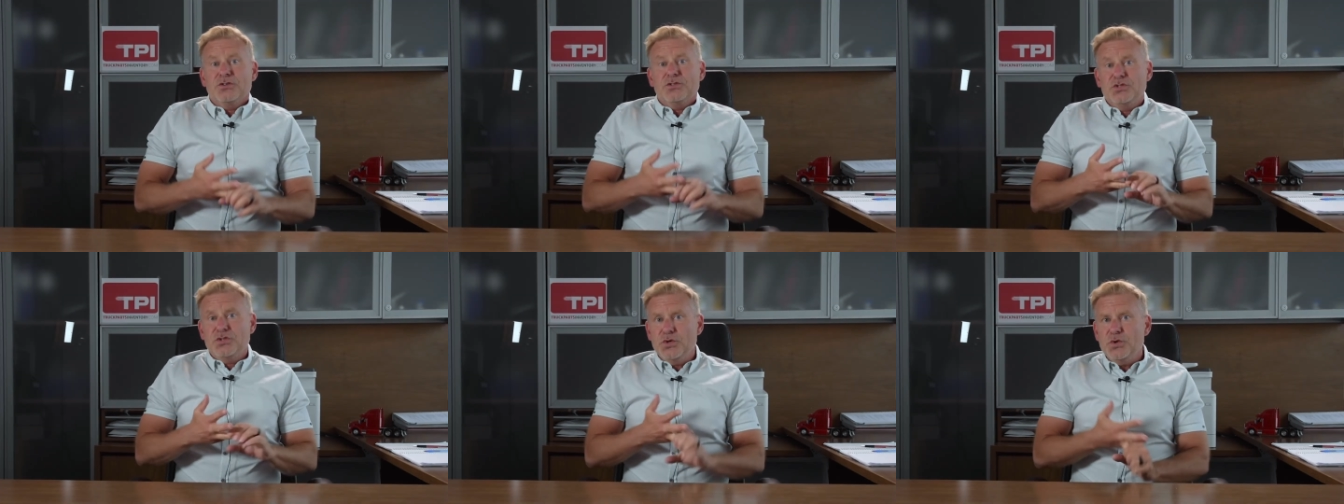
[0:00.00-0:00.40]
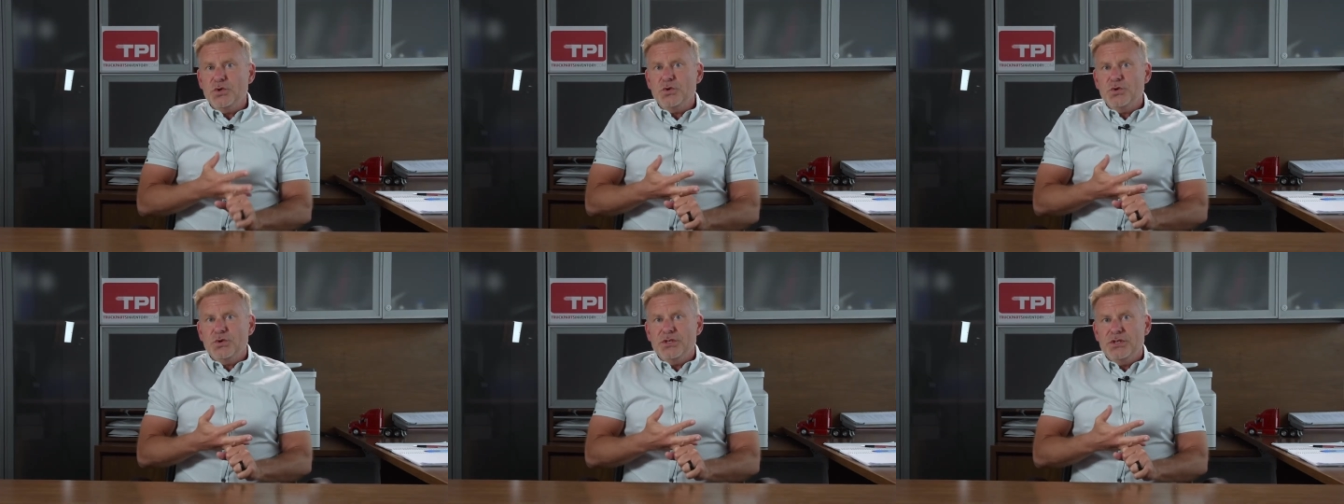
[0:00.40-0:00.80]

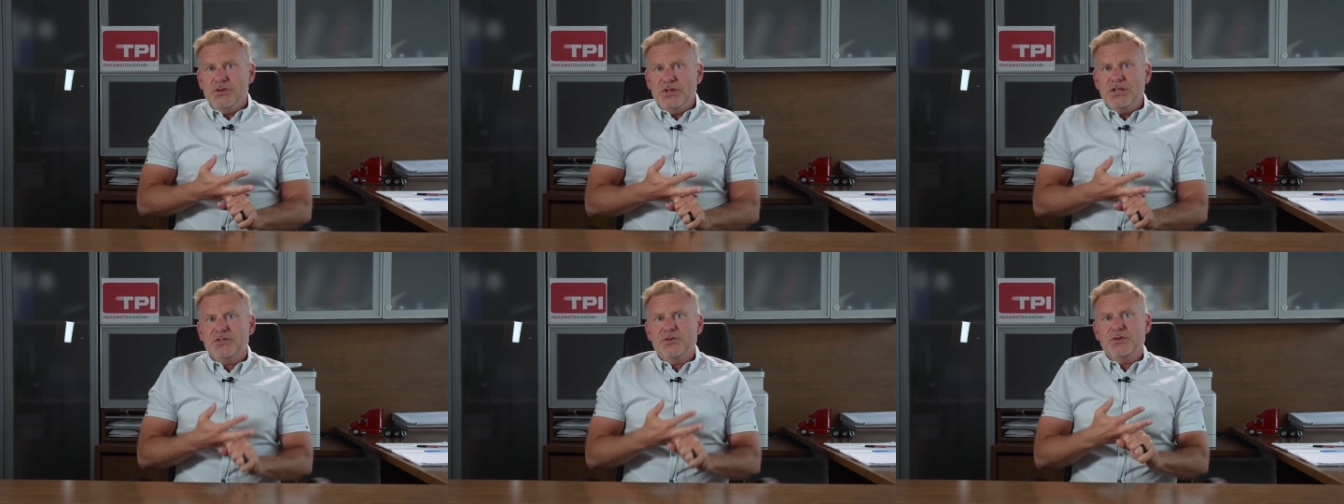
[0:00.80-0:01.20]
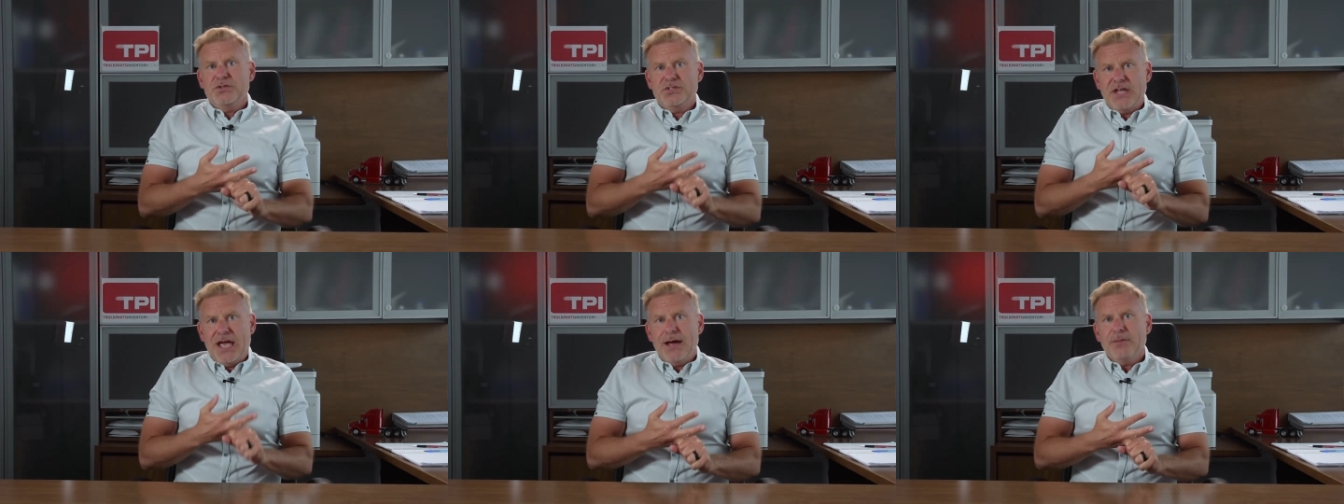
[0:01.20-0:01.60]
Two, you need to
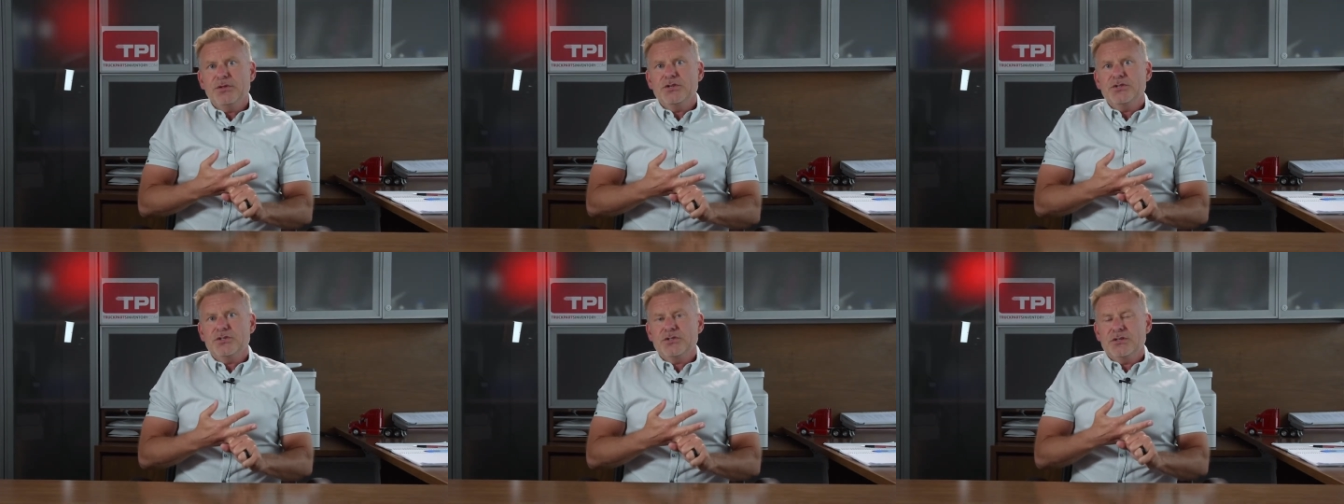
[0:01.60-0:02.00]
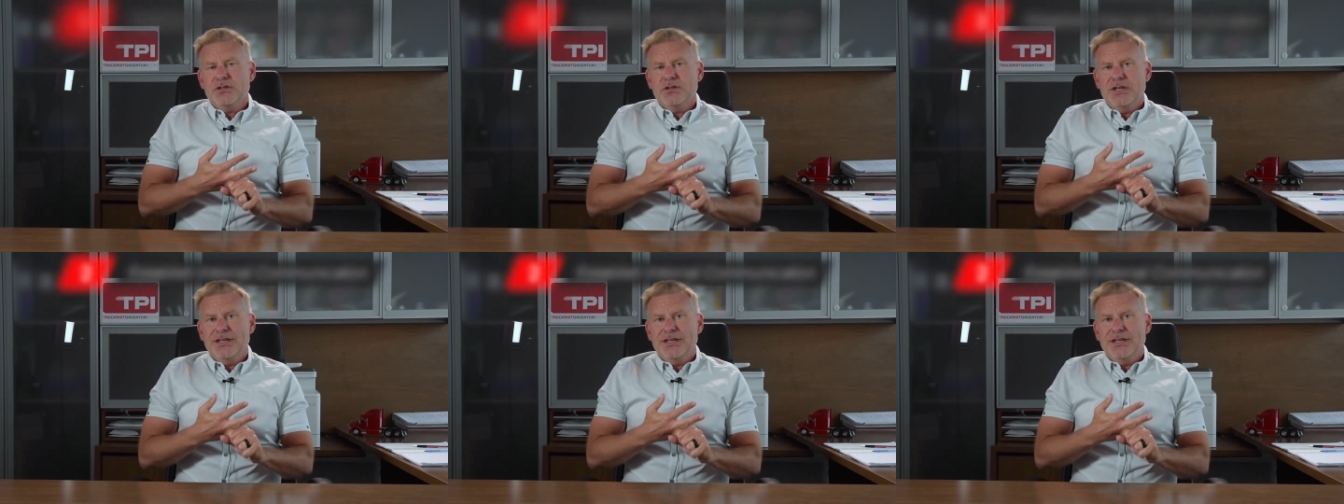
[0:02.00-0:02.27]
establish